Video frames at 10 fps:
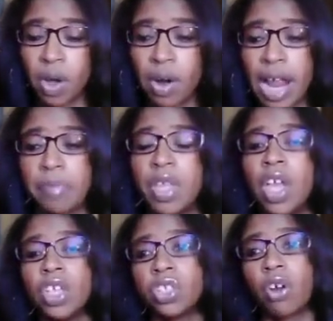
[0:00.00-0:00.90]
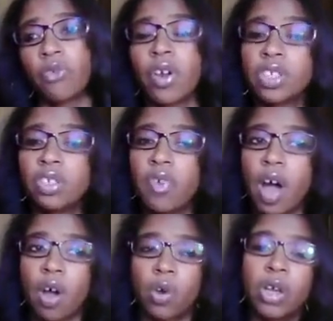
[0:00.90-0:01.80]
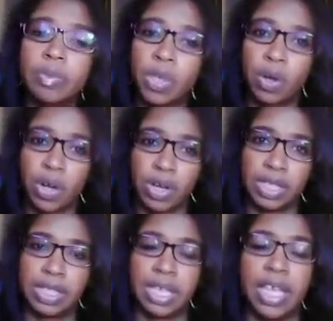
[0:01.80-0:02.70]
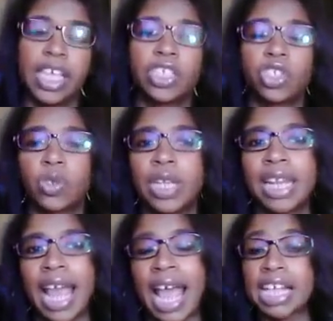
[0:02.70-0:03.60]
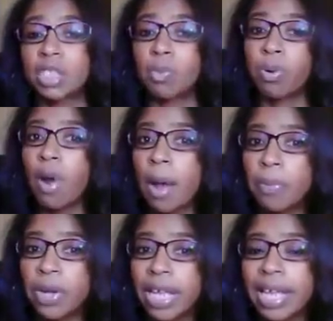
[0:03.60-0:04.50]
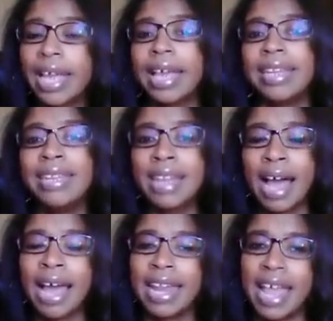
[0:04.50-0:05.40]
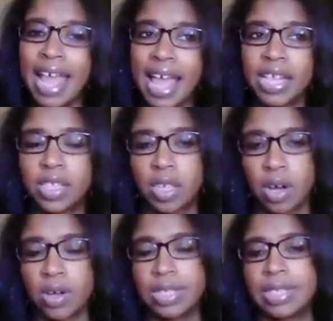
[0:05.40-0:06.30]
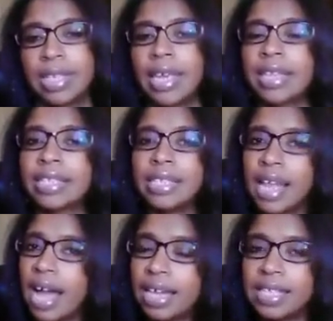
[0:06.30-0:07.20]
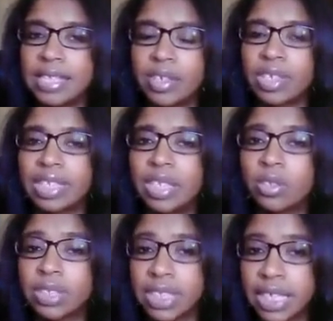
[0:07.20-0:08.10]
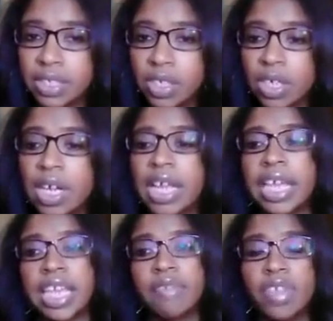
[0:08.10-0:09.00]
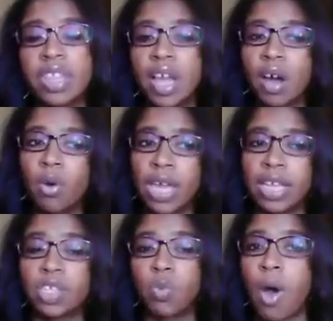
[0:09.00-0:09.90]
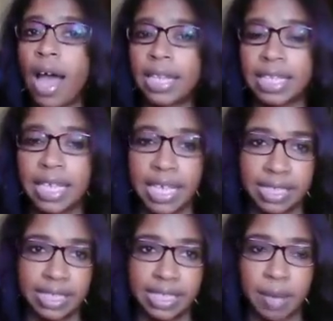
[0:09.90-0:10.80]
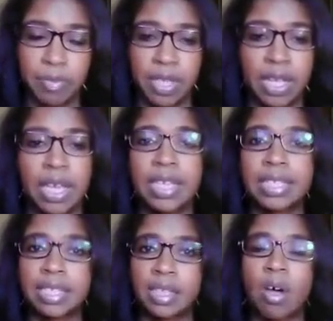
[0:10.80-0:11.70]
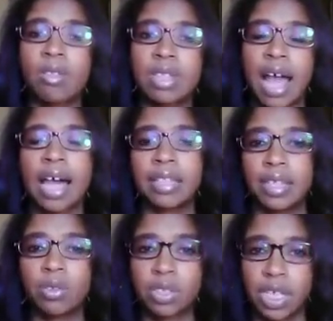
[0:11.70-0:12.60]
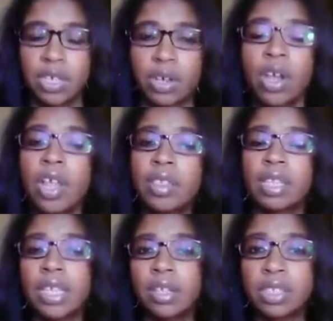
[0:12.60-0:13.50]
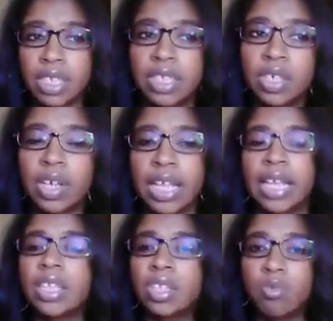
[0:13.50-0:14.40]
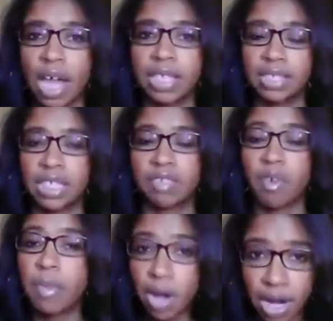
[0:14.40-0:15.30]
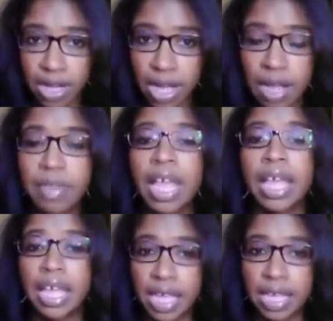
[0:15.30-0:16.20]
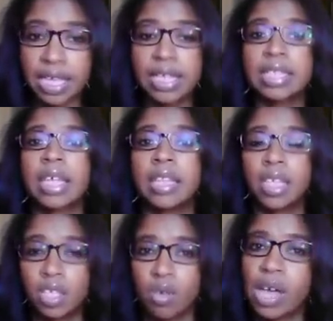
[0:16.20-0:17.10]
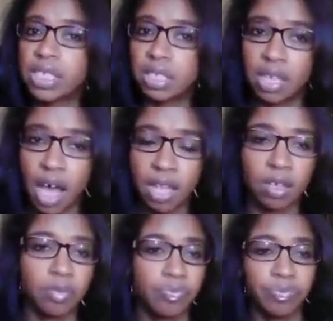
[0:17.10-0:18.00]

All right. So first of all, cryptocurrency is treated as property, not as currency. It is not considered legal tender, even though it is widely accepted. It is still not legal tender. The legal tender in the United States of America is the US dollar.